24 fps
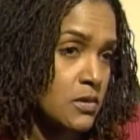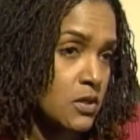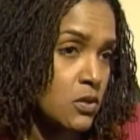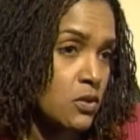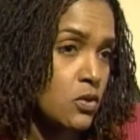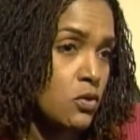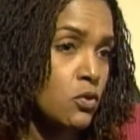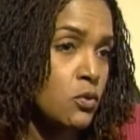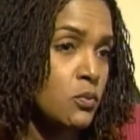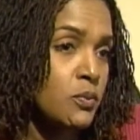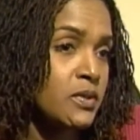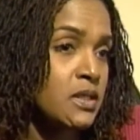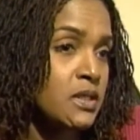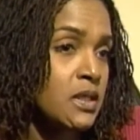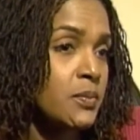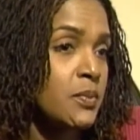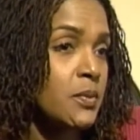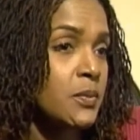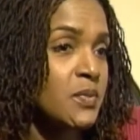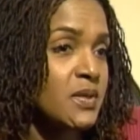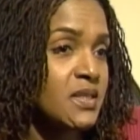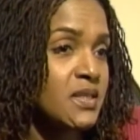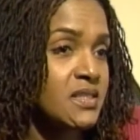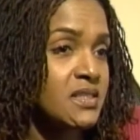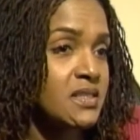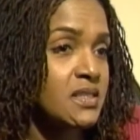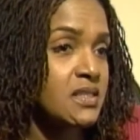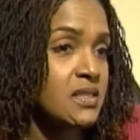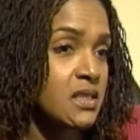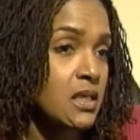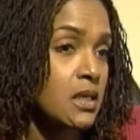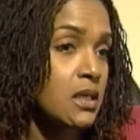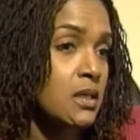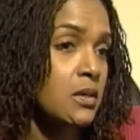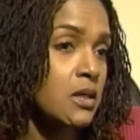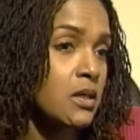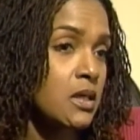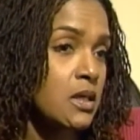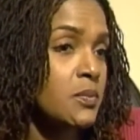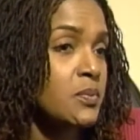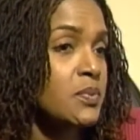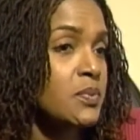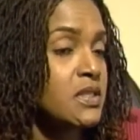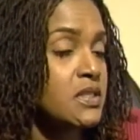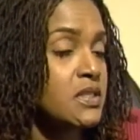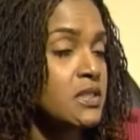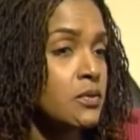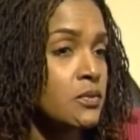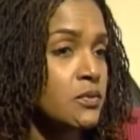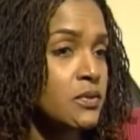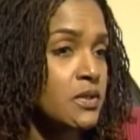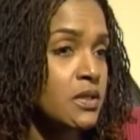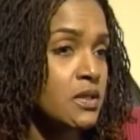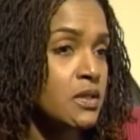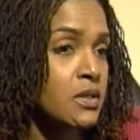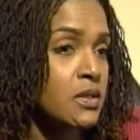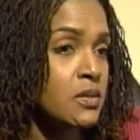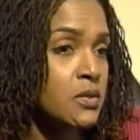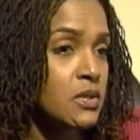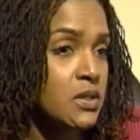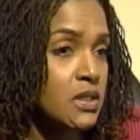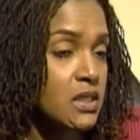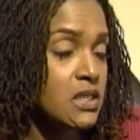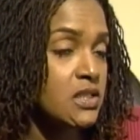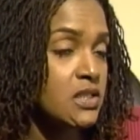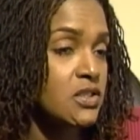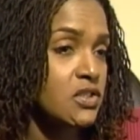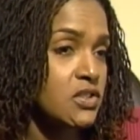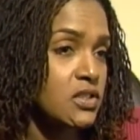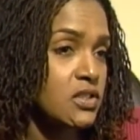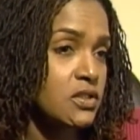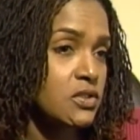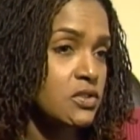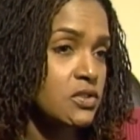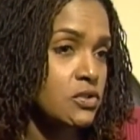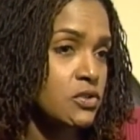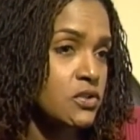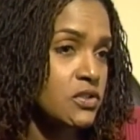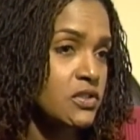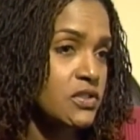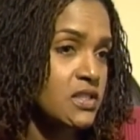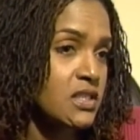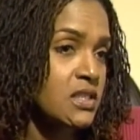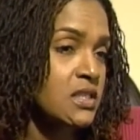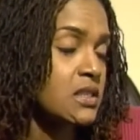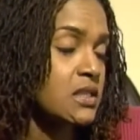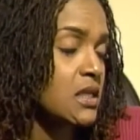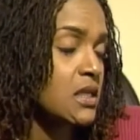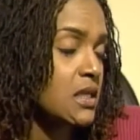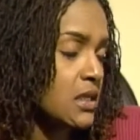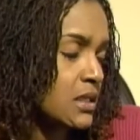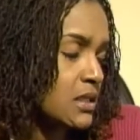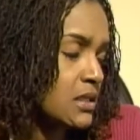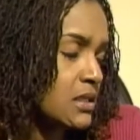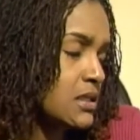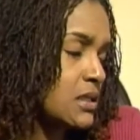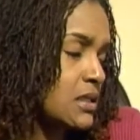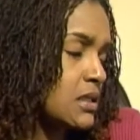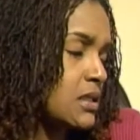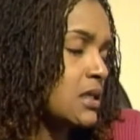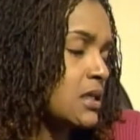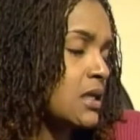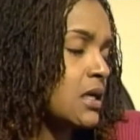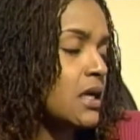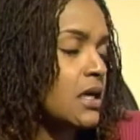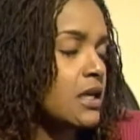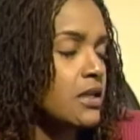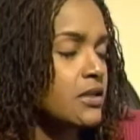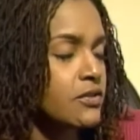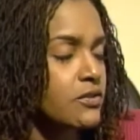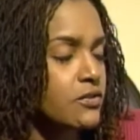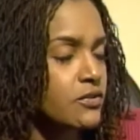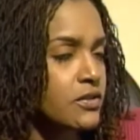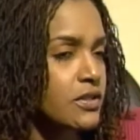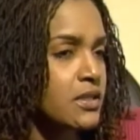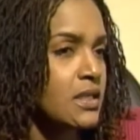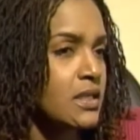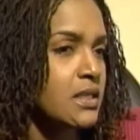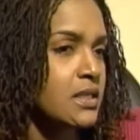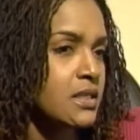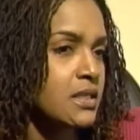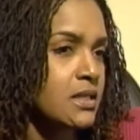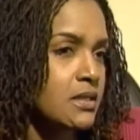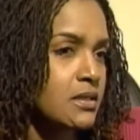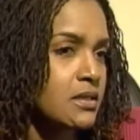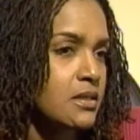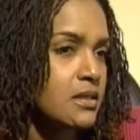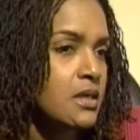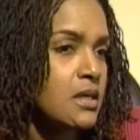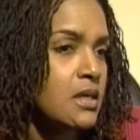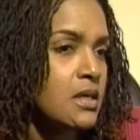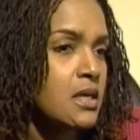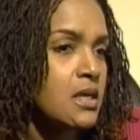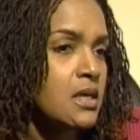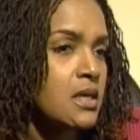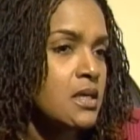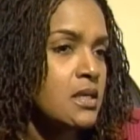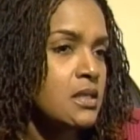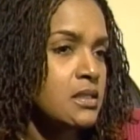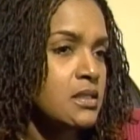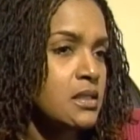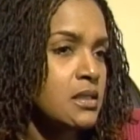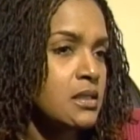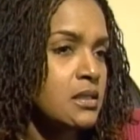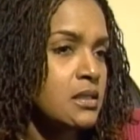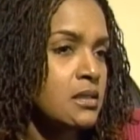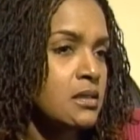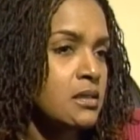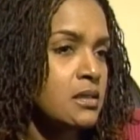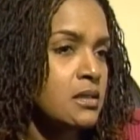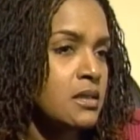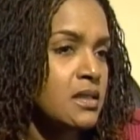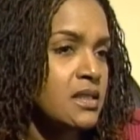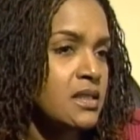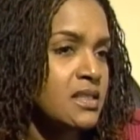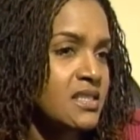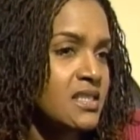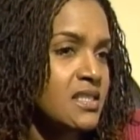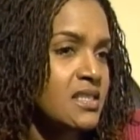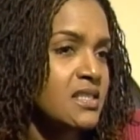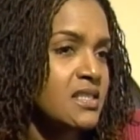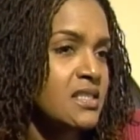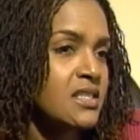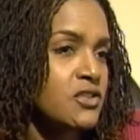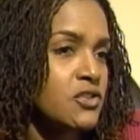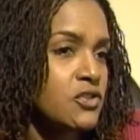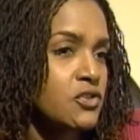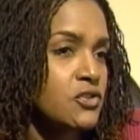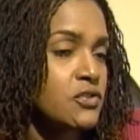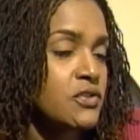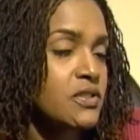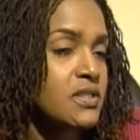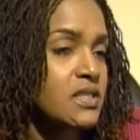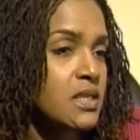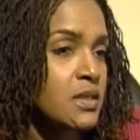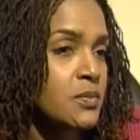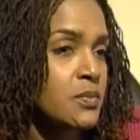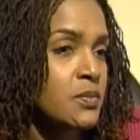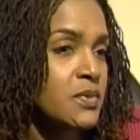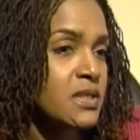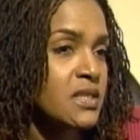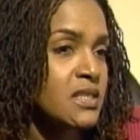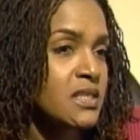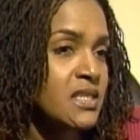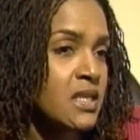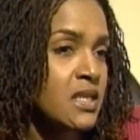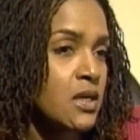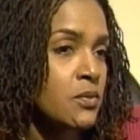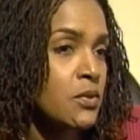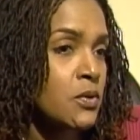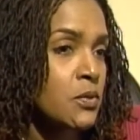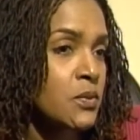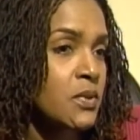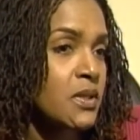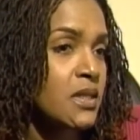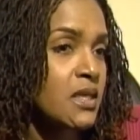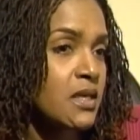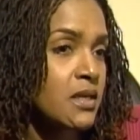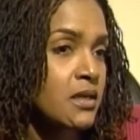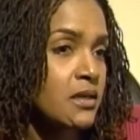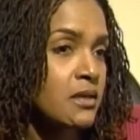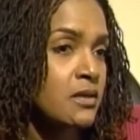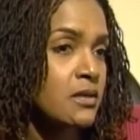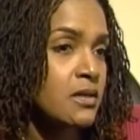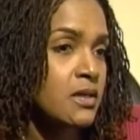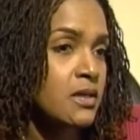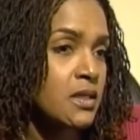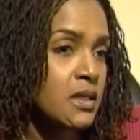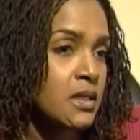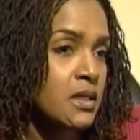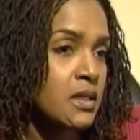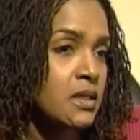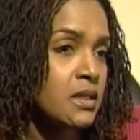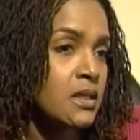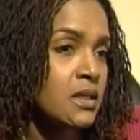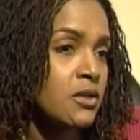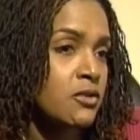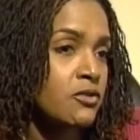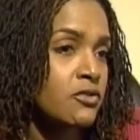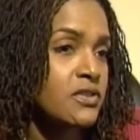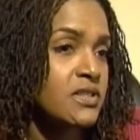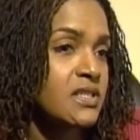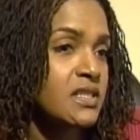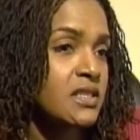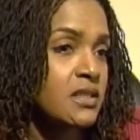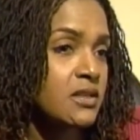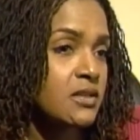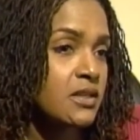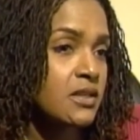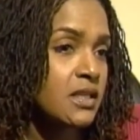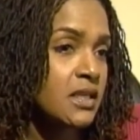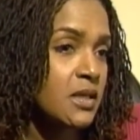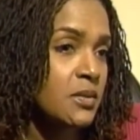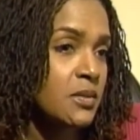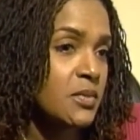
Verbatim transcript: opened up a business a company down there in each juris in Antigua and Grenada to assist the insurance companies that we're with here in increasing their client